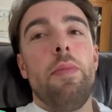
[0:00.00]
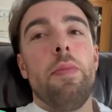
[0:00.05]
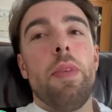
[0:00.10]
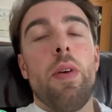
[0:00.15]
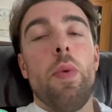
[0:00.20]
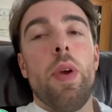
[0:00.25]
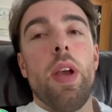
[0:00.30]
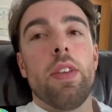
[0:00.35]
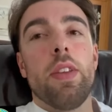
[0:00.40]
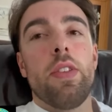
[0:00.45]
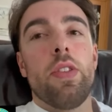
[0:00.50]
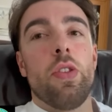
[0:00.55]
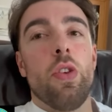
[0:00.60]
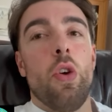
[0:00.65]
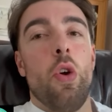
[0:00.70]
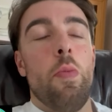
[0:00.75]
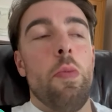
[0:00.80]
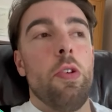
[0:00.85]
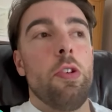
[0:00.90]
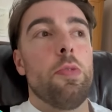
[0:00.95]
Like, we had
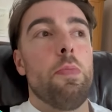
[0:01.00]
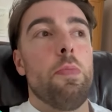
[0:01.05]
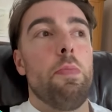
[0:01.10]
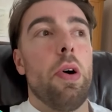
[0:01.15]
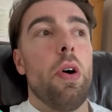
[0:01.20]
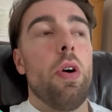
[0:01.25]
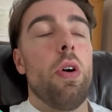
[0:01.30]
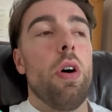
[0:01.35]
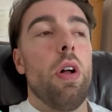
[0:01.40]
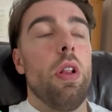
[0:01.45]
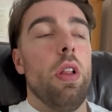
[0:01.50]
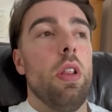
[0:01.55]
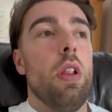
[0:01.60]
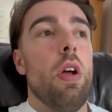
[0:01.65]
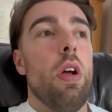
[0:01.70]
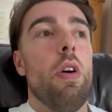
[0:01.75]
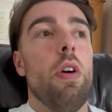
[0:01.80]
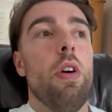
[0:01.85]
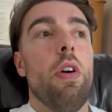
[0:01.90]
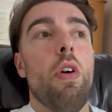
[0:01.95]
so much ball, a
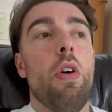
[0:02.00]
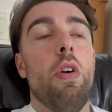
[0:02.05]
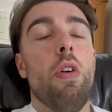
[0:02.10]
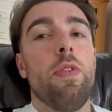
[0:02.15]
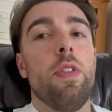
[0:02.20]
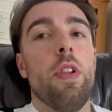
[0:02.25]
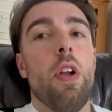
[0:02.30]
lot of huff,